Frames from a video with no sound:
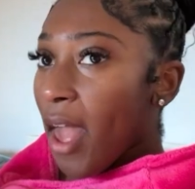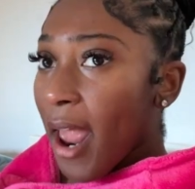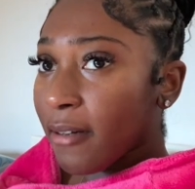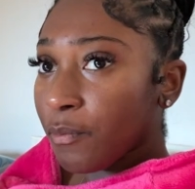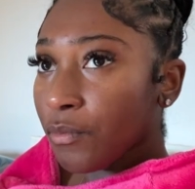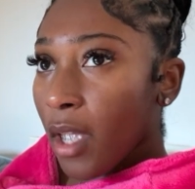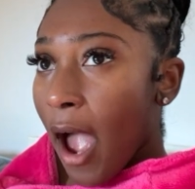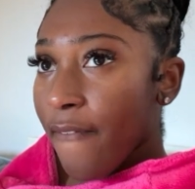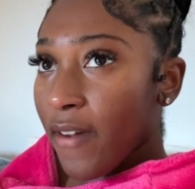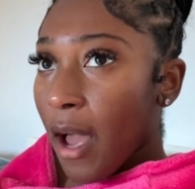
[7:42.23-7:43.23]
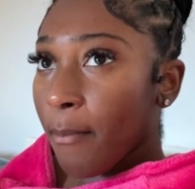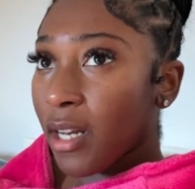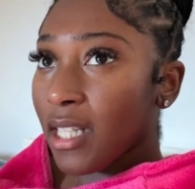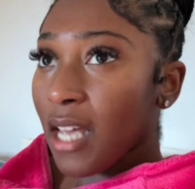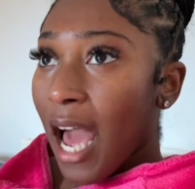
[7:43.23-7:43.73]
Then I think I'm
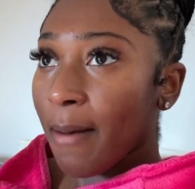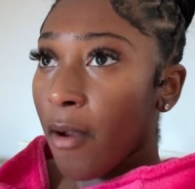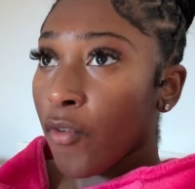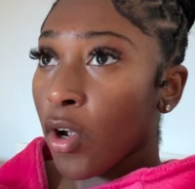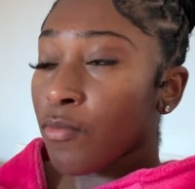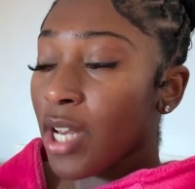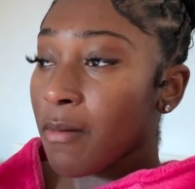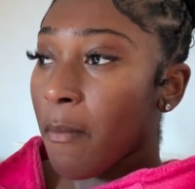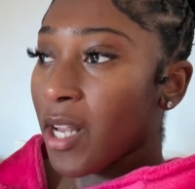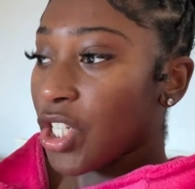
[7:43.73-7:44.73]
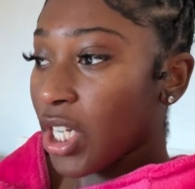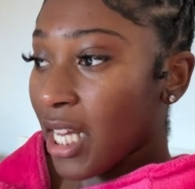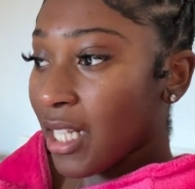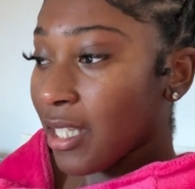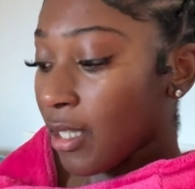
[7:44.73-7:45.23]
going to tidy my room, change my bed
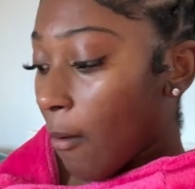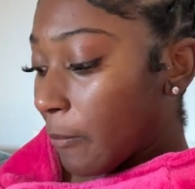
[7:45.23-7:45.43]
sheets,